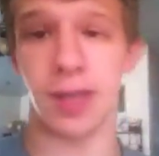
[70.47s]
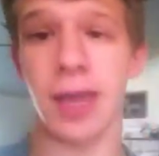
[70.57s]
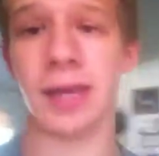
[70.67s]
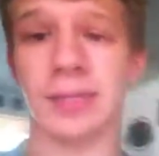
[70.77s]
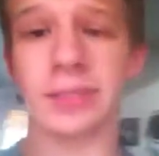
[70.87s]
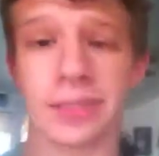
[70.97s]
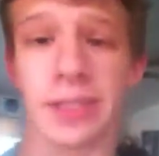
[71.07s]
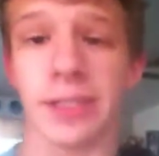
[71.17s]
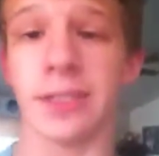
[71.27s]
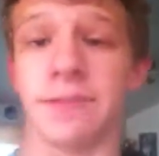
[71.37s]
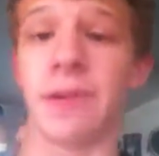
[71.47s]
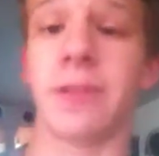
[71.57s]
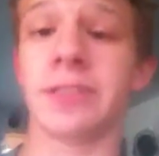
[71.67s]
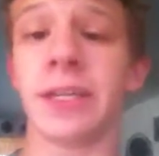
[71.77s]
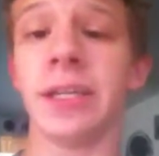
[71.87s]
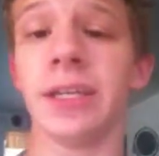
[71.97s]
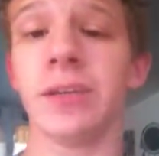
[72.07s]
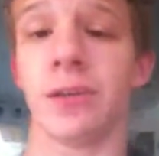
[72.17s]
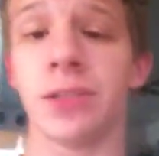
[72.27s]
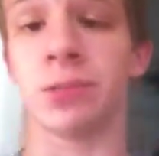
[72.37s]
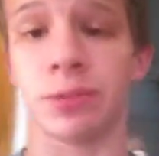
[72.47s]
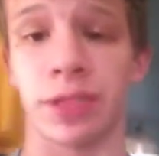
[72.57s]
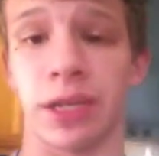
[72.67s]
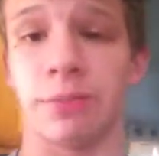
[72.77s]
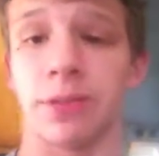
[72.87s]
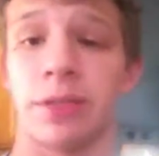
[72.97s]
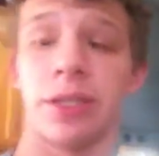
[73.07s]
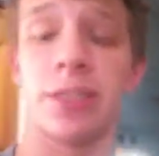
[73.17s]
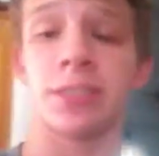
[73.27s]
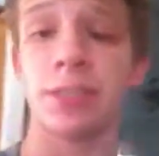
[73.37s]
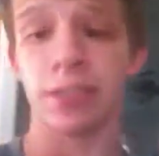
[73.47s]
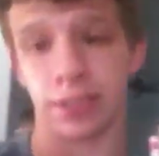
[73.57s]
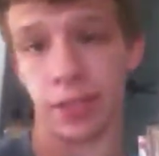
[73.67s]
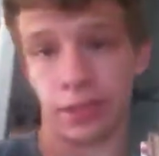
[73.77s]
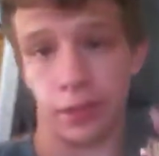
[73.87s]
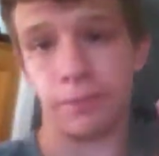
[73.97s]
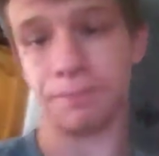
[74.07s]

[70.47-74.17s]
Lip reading: And he is very skinny, also as the name suggests, slender.